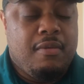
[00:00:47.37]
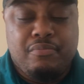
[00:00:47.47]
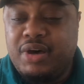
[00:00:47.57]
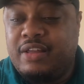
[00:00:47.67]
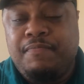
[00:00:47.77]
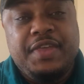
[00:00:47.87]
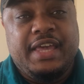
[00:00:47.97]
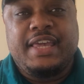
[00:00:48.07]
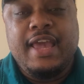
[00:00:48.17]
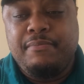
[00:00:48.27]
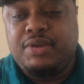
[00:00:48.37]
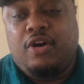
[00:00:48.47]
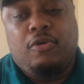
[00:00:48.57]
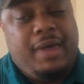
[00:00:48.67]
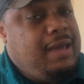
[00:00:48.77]
but it can't be
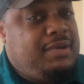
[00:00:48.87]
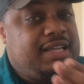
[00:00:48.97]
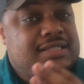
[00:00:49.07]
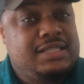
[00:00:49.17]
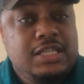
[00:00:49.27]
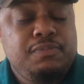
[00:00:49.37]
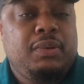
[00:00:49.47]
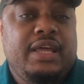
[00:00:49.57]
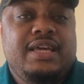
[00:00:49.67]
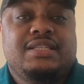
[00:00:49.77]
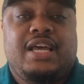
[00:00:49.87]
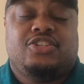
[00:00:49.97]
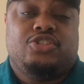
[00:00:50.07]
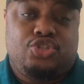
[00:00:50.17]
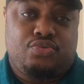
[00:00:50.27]
all bad because this play has
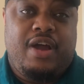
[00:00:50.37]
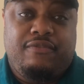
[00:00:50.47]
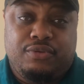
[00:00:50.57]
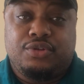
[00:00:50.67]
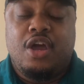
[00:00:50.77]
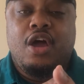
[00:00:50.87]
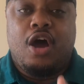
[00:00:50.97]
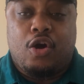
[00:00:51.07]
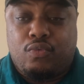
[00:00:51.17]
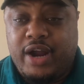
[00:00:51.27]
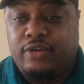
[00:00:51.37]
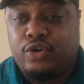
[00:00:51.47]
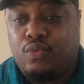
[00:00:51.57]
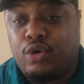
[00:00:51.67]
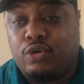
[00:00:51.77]
actually traveled around the
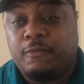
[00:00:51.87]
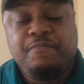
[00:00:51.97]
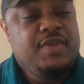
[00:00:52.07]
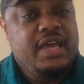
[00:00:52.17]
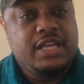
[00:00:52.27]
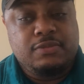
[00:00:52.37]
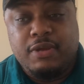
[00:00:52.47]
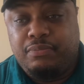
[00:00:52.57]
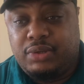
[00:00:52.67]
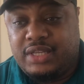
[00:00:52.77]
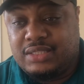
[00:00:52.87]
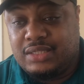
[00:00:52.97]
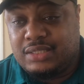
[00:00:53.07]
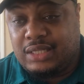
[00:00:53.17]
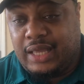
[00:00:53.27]
world. It's been
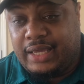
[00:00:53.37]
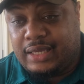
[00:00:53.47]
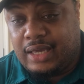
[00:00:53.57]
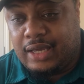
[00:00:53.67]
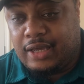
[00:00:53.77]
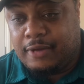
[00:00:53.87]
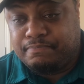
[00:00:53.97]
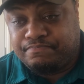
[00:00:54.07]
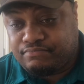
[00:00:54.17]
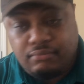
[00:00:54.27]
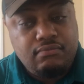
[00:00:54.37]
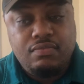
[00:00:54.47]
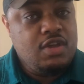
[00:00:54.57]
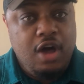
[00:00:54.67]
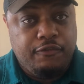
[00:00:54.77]
places like, uh,
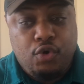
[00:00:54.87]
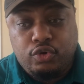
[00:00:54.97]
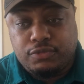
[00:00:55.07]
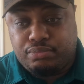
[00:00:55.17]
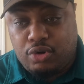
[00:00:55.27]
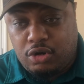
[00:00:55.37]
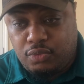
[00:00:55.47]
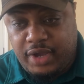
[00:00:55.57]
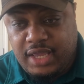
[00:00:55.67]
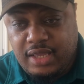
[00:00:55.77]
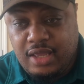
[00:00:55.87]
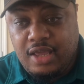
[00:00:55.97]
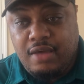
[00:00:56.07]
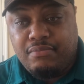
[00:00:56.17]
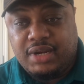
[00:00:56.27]
of course, Broadway,
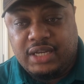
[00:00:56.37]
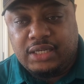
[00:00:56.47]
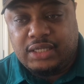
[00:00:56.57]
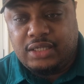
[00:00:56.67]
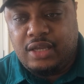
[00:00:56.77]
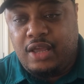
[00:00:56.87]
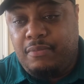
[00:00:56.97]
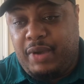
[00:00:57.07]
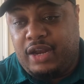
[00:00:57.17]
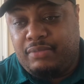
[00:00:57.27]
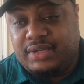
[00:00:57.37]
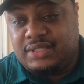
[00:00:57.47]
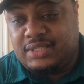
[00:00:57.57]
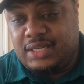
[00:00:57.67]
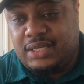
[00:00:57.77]
Manila, Panama
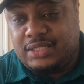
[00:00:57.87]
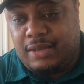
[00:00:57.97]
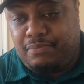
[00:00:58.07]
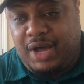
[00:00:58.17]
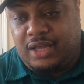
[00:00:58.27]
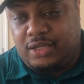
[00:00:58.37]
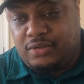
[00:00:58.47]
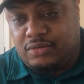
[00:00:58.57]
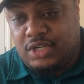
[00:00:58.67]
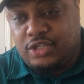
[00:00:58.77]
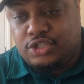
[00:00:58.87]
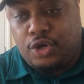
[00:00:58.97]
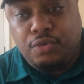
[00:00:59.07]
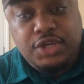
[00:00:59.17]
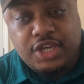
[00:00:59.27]
City, Sao Paulo,
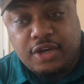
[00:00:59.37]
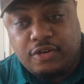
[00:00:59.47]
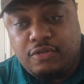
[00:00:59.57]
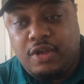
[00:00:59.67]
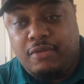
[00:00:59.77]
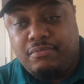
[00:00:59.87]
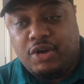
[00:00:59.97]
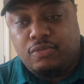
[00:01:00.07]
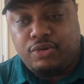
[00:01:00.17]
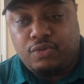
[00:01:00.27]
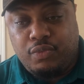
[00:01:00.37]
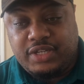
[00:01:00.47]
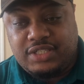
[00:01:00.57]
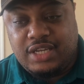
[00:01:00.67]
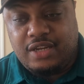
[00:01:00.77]
Tokyo, Melbourne,
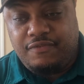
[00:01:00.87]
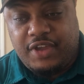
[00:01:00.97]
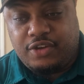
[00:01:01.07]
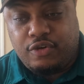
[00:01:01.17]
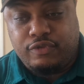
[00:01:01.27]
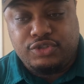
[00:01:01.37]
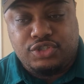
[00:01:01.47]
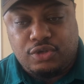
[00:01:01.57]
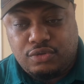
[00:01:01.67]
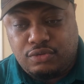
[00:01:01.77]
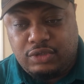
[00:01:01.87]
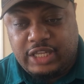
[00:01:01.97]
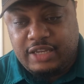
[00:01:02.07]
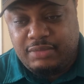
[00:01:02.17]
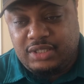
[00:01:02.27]
West End, Vancouver, Seoul,
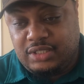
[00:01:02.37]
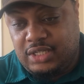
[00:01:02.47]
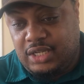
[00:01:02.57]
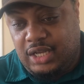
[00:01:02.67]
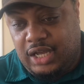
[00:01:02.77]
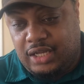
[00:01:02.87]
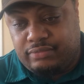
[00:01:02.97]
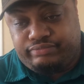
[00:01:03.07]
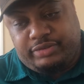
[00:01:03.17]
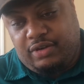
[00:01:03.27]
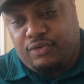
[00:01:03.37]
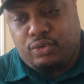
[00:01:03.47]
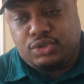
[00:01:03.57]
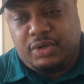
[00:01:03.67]
Lima, uh, of course,